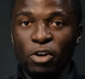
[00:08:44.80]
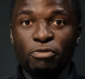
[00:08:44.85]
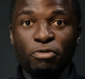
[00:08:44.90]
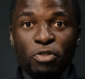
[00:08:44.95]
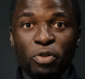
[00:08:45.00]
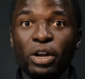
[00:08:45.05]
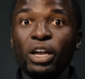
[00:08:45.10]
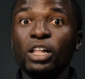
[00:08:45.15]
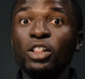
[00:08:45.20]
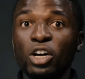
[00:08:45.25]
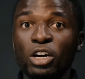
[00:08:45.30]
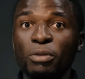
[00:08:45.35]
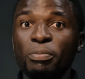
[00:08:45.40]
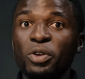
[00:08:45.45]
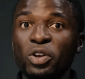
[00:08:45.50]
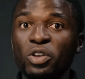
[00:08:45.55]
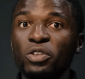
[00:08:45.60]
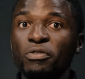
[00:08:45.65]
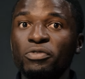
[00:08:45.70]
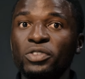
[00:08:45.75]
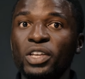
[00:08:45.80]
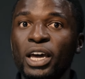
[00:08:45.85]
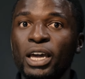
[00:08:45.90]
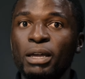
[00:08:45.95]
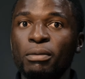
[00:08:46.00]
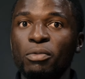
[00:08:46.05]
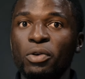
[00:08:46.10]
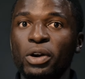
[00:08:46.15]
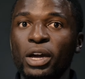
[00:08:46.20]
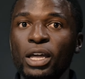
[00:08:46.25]
for a long period of
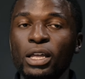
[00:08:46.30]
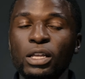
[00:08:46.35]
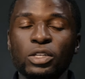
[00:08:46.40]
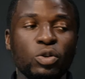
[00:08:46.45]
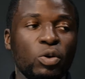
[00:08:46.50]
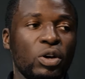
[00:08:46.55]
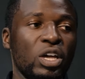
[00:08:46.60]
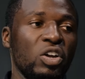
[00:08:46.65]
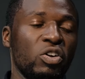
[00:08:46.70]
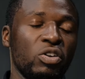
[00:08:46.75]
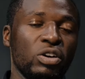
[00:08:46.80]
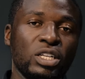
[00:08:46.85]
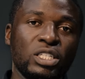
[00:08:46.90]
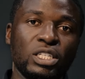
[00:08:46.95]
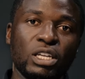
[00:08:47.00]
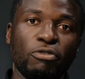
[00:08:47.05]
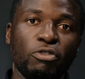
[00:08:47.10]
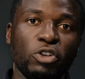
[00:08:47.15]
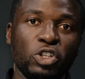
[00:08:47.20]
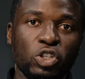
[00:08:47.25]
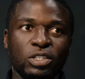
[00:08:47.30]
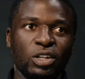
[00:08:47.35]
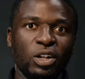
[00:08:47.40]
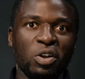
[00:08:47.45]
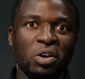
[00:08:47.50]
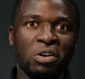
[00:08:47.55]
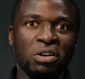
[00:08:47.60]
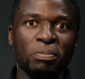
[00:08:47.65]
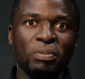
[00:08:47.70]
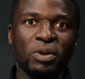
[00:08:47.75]
time. Okay, so here it's for a
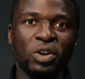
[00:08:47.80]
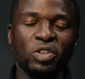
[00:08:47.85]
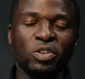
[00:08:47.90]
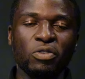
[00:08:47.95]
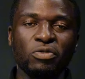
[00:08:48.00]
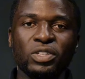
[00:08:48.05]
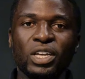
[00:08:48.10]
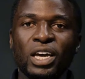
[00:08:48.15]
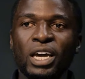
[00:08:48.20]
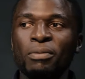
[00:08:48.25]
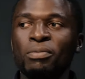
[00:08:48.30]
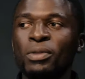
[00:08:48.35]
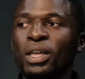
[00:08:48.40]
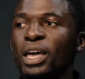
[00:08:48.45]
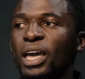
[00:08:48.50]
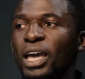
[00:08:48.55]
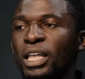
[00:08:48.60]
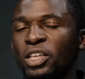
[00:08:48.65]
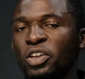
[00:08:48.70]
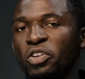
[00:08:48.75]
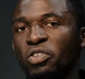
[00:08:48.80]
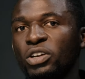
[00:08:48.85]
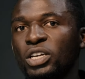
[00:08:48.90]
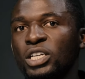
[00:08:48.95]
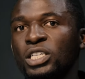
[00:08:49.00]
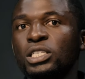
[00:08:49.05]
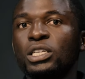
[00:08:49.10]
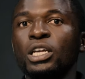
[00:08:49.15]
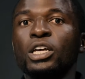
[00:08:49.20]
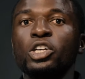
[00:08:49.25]
long period of time, and here
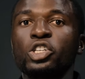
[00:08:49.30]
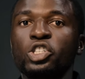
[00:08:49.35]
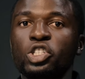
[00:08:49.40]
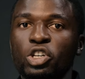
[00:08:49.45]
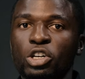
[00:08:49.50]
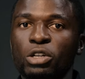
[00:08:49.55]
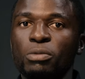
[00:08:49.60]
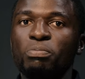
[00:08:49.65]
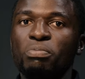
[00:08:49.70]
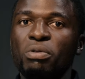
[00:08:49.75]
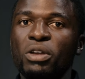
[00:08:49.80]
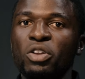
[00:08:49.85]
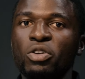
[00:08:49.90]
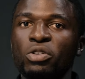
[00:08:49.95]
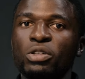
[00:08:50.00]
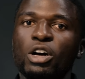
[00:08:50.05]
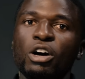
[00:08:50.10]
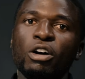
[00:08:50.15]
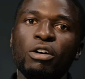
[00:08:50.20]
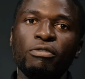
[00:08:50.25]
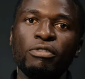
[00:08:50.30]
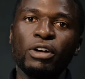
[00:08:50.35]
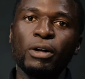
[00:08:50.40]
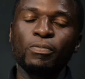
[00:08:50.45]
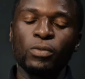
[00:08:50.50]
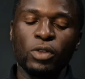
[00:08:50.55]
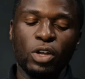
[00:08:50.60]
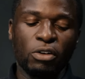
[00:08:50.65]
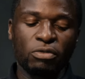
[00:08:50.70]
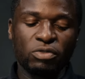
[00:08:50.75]
it's short period
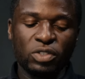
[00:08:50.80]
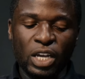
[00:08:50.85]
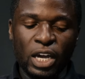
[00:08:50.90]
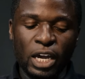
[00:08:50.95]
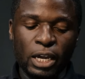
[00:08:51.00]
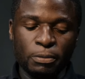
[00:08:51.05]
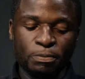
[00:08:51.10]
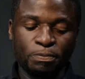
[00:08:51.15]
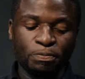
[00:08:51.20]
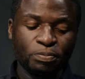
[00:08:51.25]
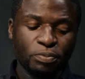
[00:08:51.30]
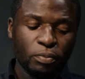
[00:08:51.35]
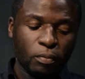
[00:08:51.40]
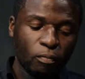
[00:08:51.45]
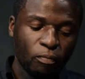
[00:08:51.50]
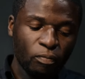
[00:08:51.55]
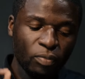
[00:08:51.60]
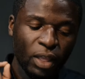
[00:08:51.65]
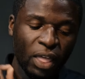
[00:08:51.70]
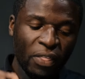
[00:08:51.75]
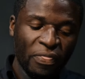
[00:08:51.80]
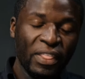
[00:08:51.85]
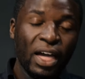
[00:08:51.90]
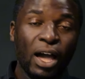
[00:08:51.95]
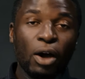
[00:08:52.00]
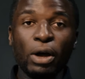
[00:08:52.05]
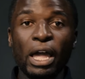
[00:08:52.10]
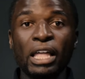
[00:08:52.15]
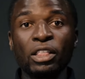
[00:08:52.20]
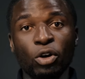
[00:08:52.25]
of time.
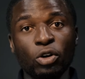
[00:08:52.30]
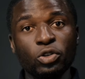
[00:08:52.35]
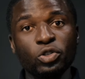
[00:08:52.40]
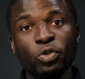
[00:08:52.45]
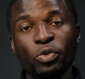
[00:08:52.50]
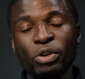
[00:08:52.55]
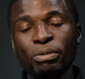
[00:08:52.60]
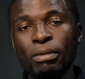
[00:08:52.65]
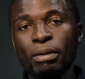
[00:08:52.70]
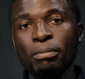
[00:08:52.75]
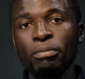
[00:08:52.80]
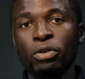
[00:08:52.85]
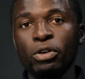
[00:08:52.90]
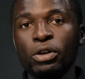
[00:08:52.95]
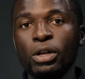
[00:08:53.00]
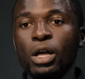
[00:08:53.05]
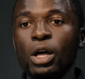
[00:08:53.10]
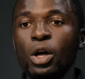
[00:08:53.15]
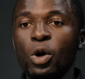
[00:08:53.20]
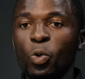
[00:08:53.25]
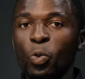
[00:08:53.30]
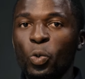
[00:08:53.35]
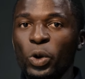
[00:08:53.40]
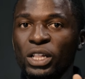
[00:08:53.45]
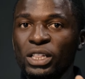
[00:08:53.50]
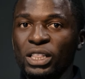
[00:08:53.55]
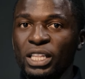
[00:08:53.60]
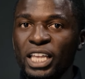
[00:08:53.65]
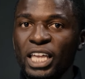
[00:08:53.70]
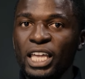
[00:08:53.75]
Now, and also remember,
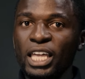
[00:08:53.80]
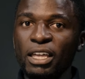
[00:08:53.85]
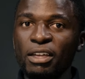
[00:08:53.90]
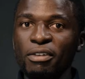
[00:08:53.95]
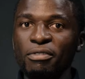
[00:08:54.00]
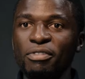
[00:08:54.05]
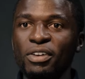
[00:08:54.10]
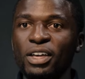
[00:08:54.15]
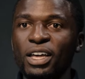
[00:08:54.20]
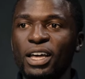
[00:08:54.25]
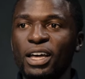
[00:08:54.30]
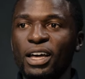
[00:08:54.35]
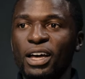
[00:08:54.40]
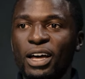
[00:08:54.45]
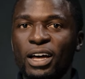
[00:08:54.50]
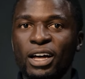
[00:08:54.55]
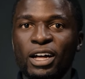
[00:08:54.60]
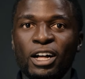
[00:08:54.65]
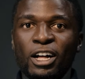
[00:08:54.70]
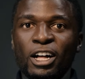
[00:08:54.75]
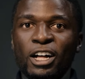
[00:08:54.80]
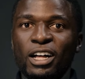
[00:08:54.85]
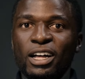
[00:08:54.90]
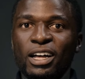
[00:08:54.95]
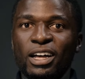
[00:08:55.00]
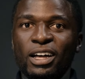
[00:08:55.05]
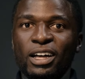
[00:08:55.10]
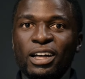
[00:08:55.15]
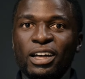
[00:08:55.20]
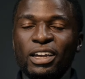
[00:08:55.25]
we live
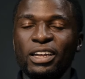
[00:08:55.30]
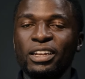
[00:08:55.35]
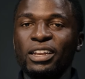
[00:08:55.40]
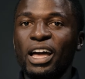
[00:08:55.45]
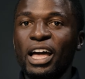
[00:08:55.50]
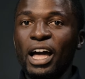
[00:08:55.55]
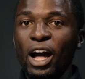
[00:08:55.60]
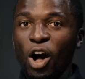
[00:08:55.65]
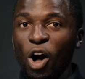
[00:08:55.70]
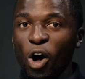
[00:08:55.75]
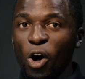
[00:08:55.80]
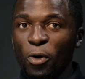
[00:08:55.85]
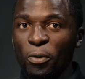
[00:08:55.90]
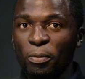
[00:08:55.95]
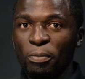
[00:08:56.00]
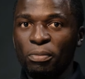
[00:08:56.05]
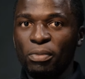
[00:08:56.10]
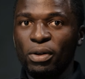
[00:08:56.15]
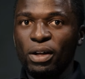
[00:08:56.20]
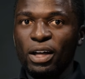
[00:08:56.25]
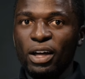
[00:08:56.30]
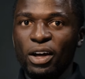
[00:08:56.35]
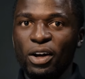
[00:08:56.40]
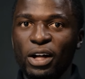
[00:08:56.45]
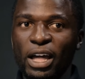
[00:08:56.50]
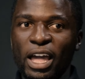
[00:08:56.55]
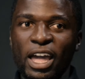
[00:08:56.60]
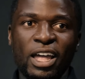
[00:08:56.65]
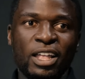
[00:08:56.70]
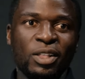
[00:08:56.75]
in a home
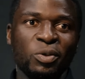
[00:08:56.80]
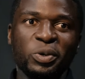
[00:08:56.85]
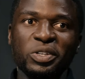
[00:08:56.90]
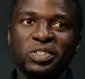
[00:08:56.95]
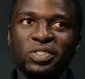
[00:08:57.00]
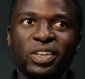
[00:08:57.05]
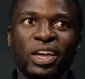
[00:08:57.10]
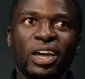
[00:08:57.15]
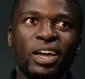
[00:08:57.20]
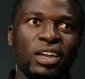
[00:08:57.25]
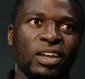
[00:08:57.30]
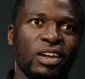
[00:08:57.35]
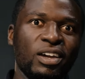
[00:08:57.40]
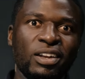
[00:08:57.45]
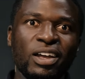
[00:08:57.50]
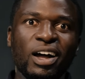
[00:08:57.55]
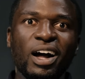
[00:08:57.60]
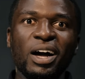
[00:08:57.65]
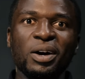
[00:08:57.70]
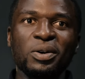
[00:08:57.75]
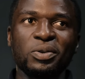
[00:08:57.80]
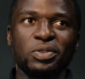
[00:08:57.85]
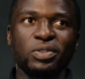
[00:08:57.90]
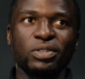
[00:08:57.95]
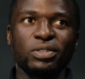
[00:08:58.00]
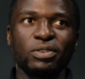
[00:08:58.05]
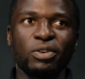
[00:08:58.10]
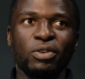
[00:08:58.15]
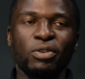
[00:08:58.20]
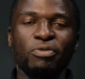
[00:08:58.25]
and we stay in a
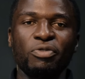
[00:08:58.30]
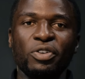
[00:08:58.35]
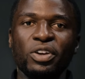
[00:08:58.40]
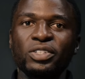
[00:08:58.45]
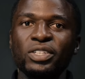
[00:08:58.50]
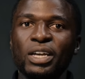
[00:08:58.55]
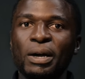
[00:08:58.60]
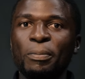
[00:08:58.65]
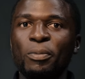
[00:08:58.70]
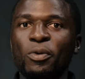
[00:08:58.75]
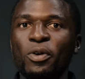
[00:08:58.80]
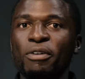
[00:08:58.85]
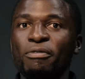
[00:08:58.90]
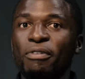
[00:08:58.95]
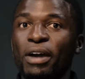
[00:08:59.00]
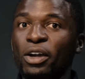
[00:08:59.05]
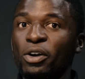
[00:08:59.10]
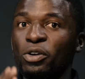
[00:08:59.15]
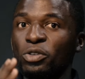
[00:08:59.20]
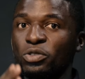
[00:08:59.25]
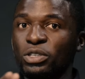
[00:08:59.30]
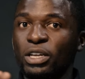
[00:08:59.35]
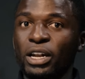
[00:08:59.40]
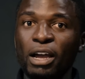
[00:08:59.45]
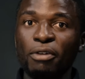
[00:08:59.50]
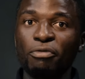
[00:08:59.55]
house. So for example, if I go to South